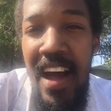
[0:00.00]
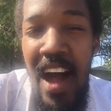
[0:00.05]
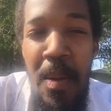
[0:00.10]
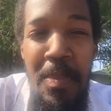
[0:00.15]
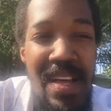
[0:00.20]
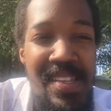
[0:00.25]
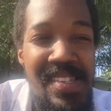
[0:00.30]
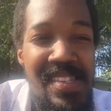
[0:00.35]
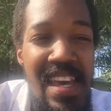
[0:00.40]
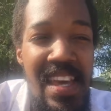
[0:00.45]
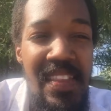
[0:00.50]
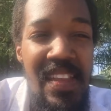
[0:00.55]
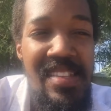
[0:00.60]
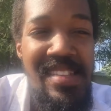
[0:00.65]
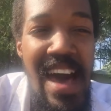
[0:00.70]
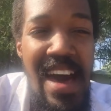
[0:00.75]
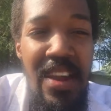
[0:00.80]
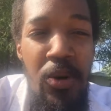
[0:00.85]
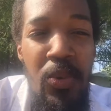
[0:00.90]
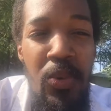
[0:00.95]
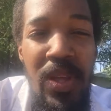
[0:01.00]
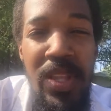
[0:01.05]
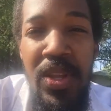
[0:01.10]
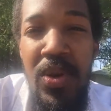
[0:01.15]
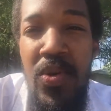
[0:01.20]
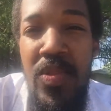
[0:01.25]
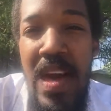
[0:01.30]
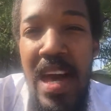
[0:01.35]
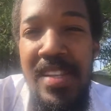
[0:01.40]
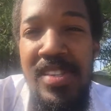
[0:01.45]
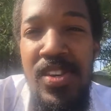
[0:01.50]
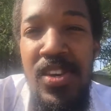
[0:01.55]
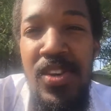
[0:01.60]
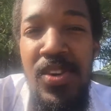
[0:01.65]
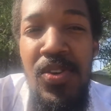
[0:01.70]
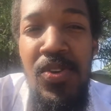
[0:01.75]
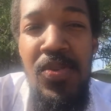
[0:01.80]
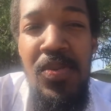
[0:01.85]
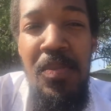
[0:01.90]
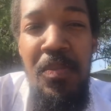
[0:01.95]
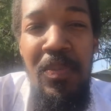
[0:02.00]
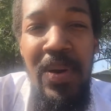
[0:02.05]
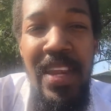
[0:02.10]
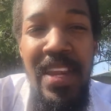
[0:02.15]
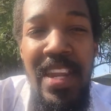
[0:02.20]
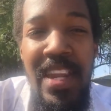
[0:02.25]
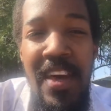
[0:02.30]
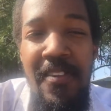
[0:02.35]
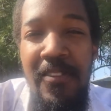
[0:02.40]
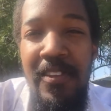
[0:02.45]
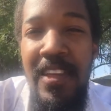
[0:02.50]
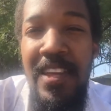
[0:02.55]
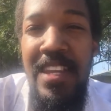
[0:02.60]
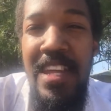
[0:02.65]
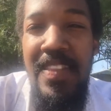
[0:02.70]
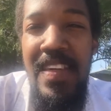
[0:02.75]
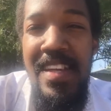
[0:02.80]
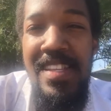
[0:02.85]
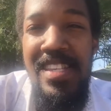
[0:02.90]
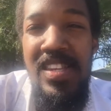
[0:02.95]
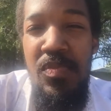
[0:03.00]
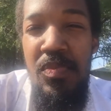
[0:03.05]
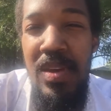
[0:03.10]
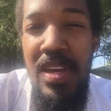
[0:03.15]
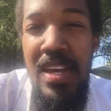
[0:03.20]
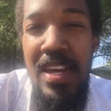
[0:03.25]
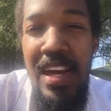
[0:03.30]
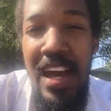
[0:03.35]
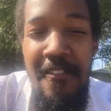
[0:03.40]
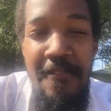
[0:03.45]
I'm not saying the title will do that to you, but it definitely did that to me.